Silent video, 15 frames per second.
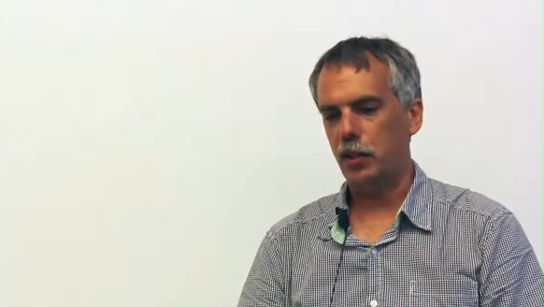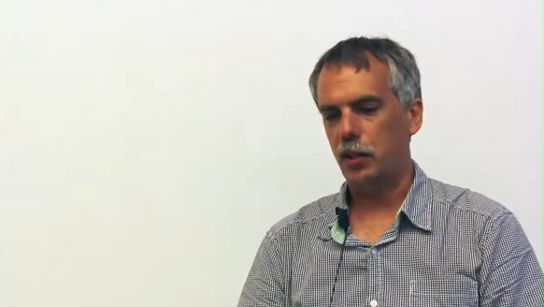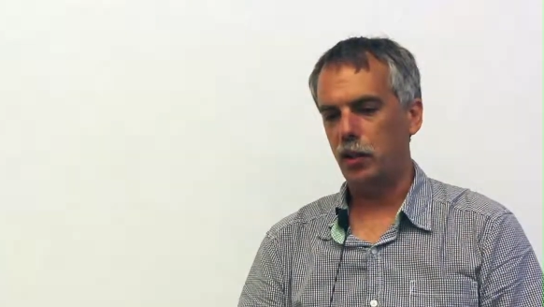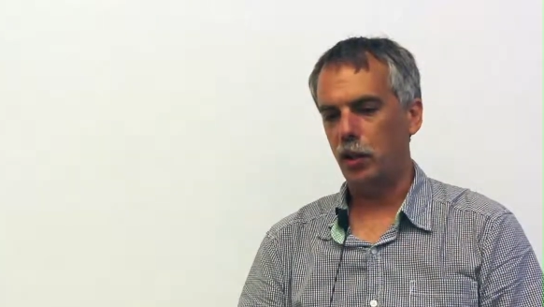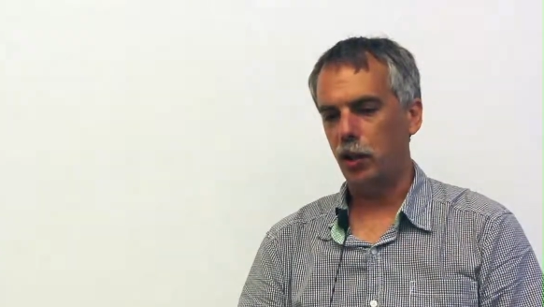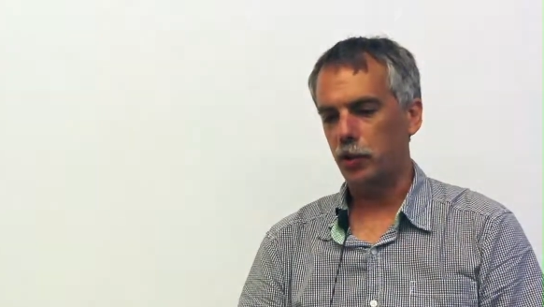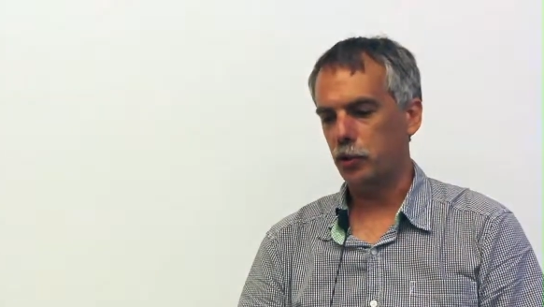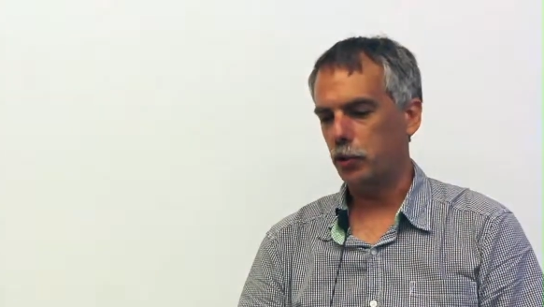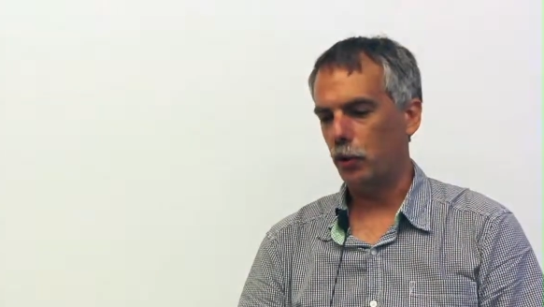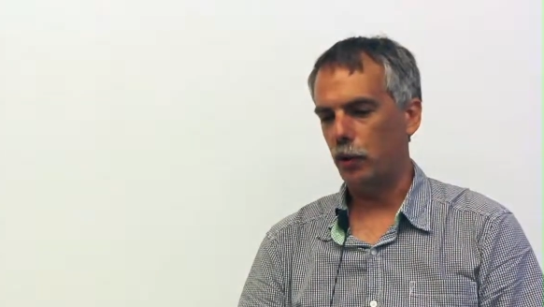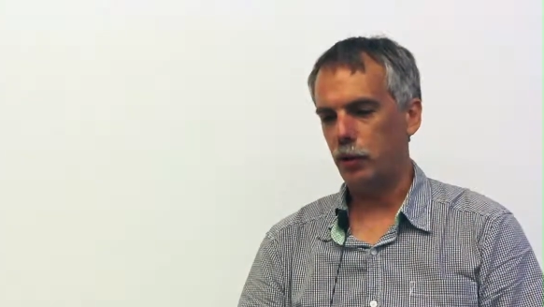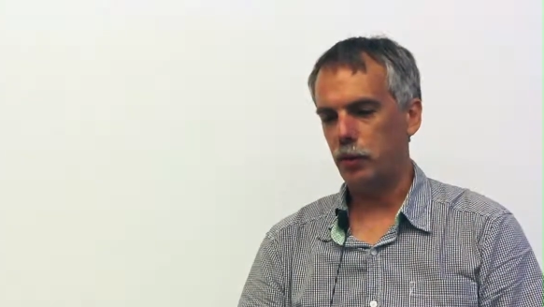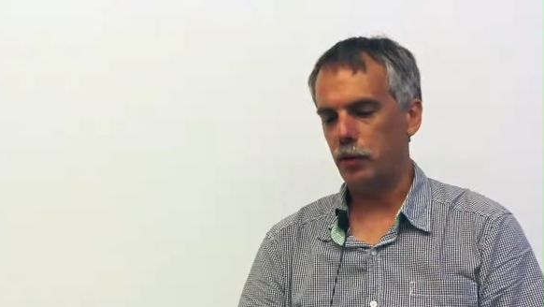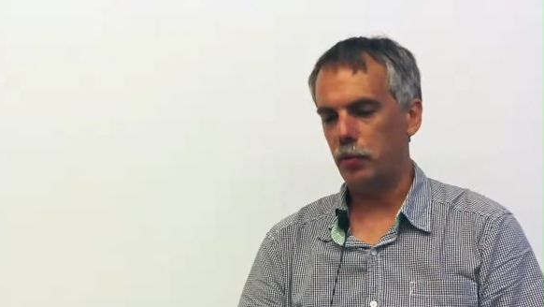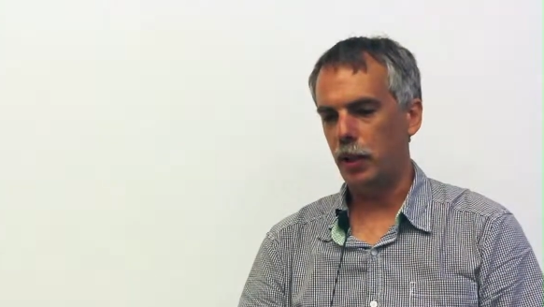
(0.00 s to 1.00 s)

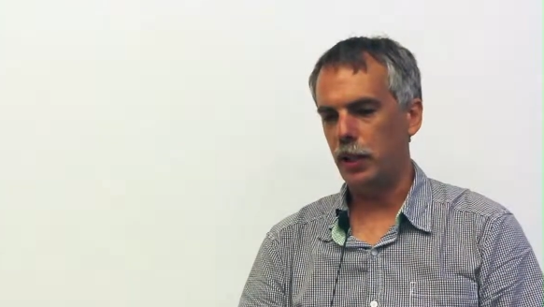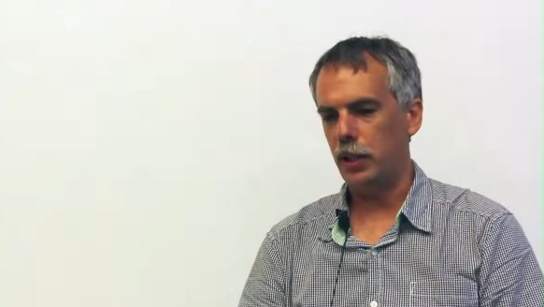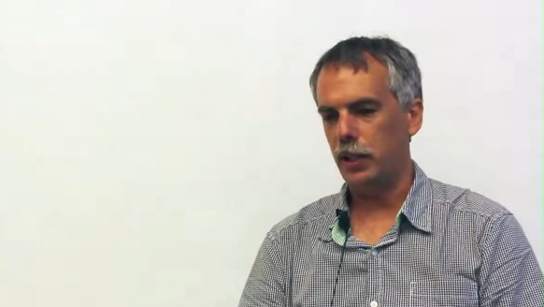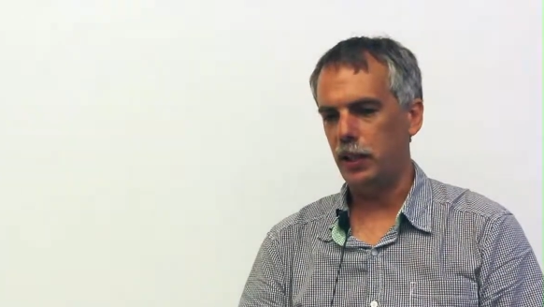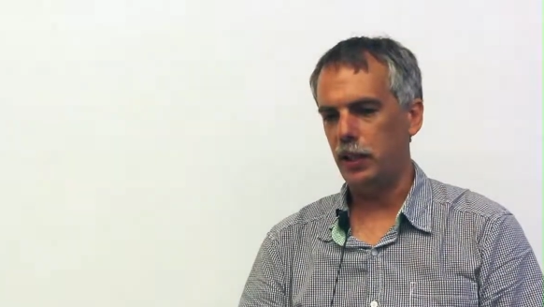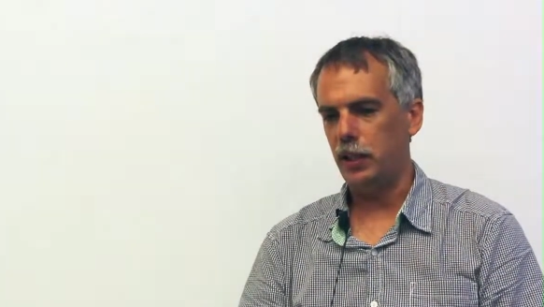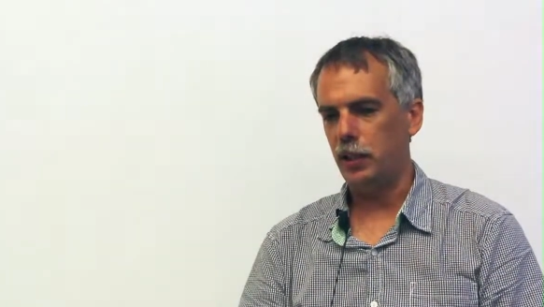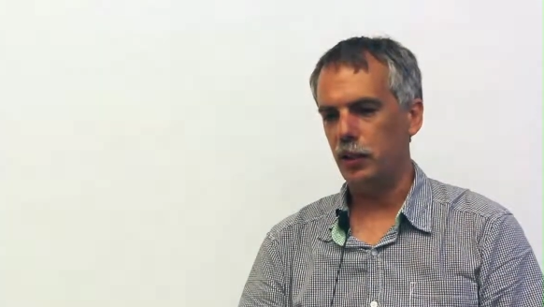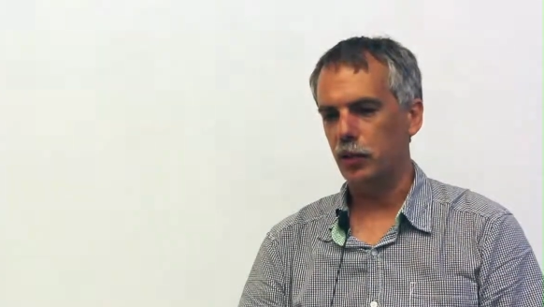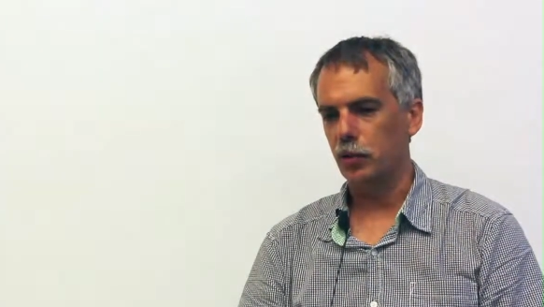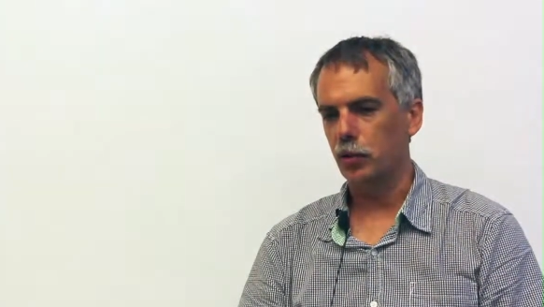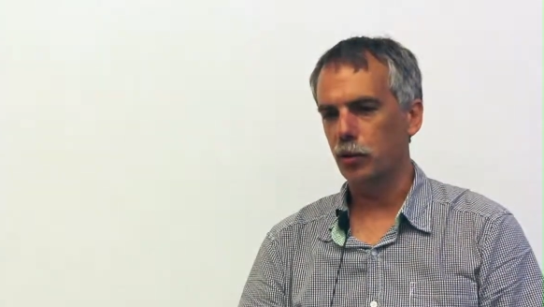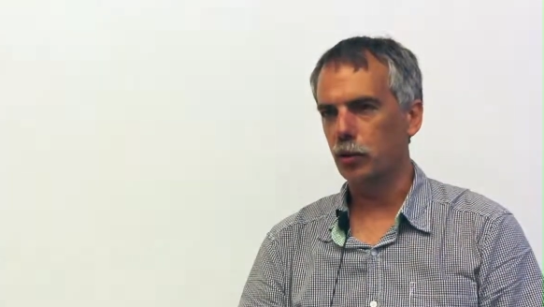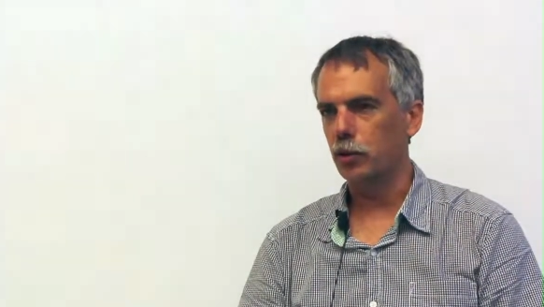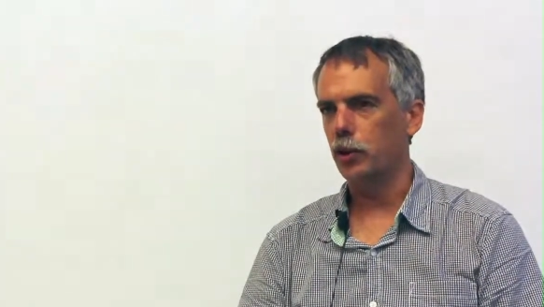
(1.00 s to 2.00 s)
contrary to many
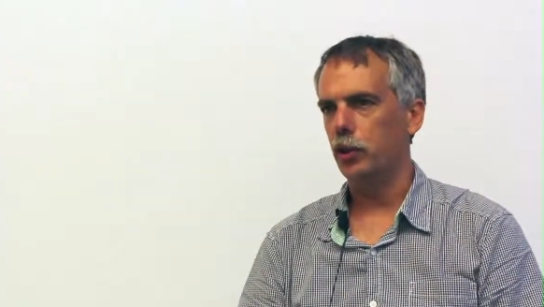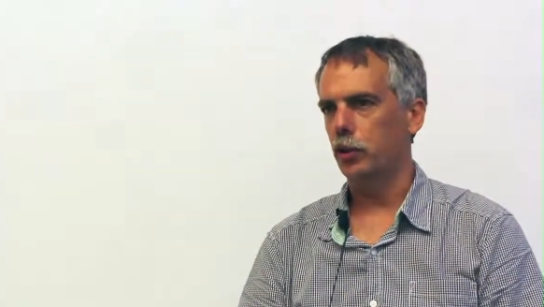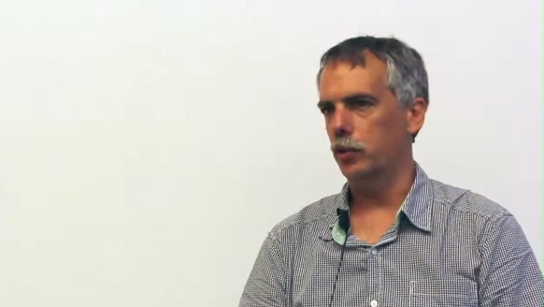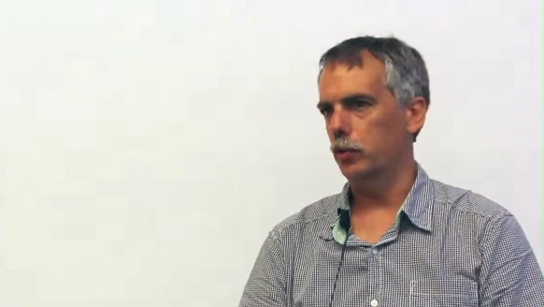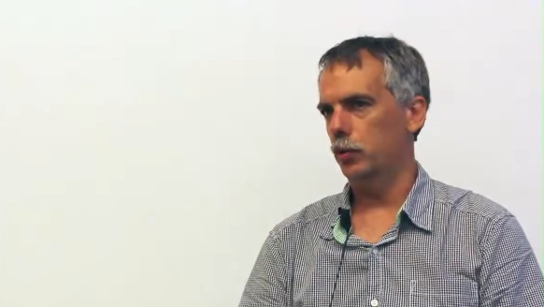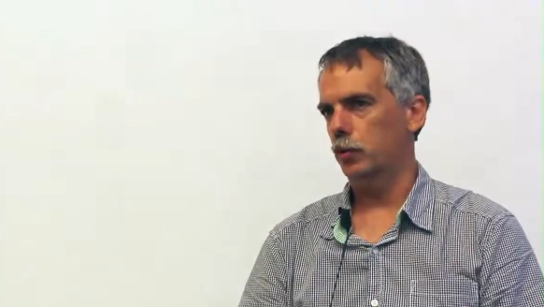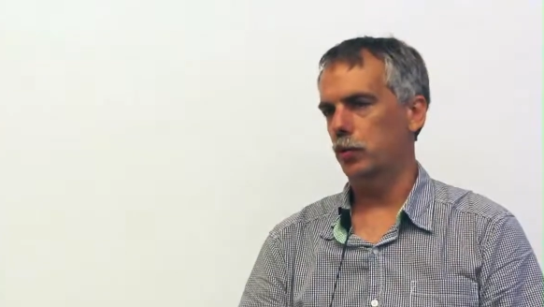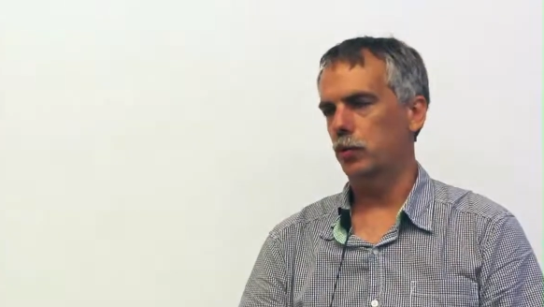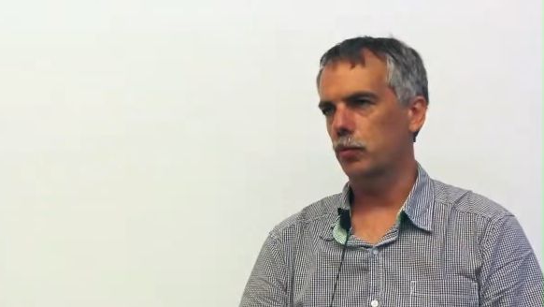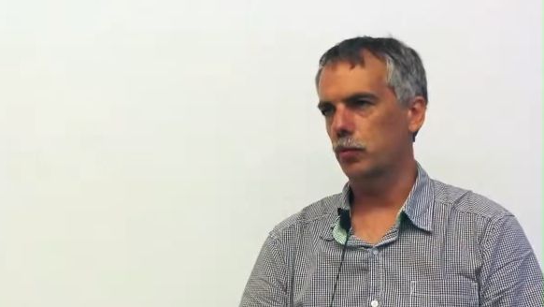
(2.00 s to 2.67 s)
earlier